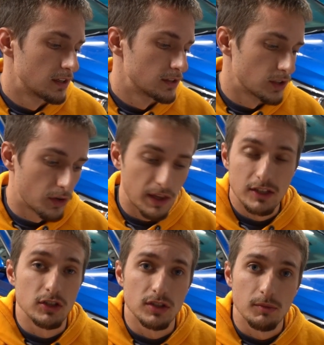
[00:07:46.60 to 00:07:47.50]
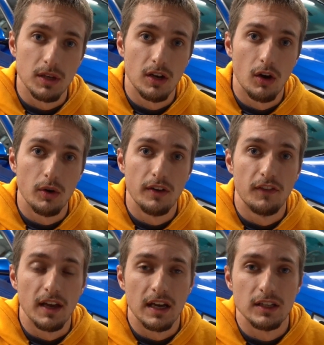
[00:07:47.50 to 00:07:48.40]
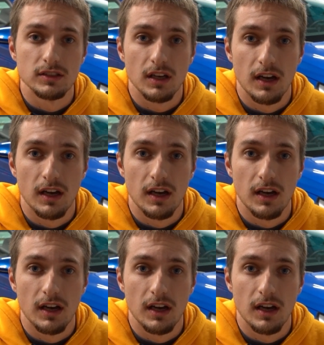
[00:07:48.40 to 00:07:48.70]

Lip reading: So that's just something to note if you guys